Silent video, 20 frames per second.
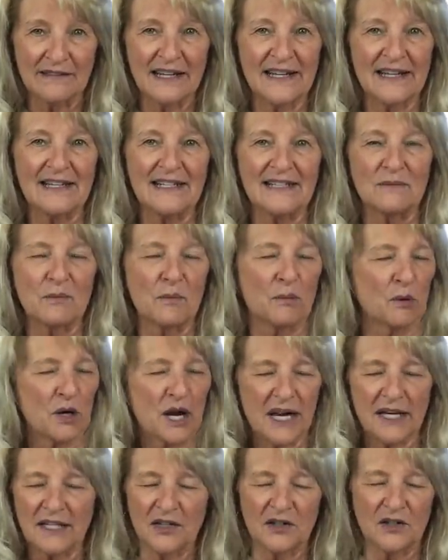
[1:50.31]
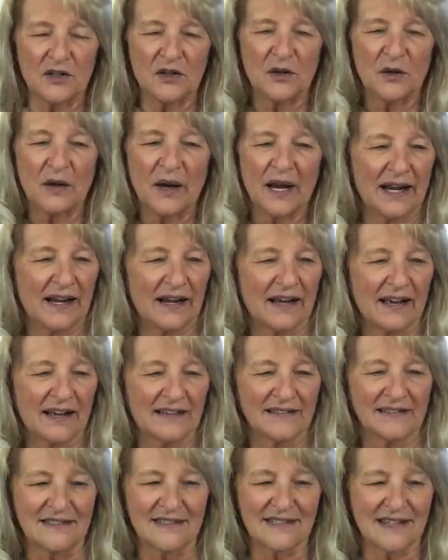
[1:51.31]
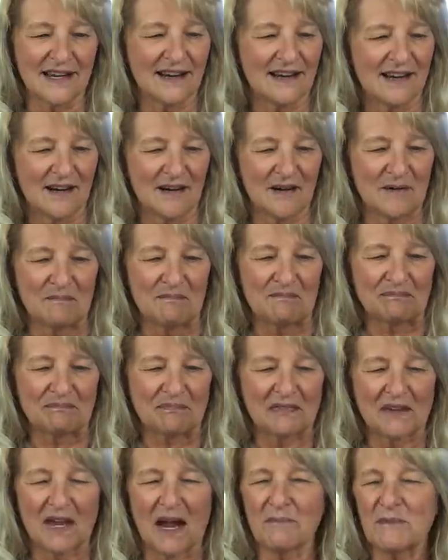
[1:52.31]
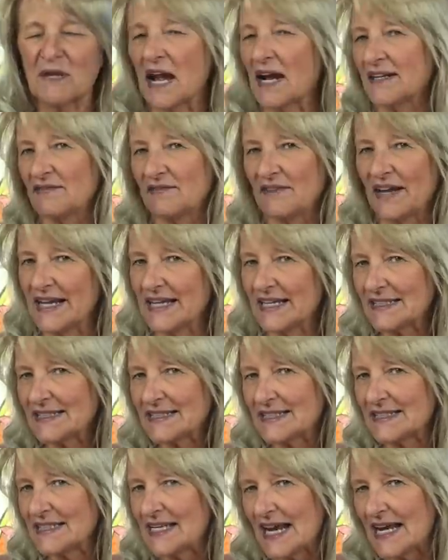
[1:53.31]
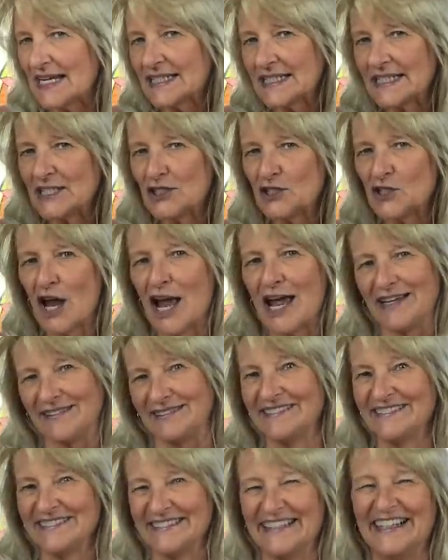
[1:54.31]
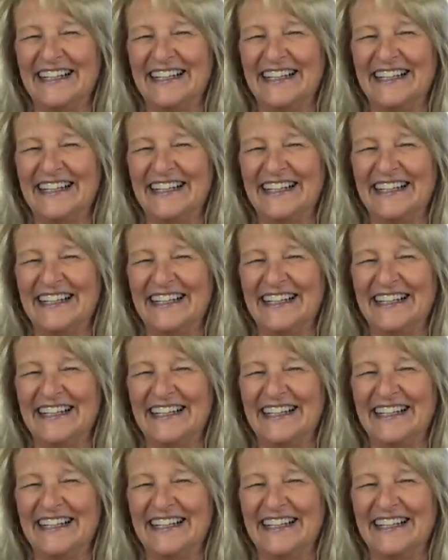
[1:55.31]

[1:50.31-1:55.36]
He's brand new, and um, I'm kind of aunt, Auntie Jen,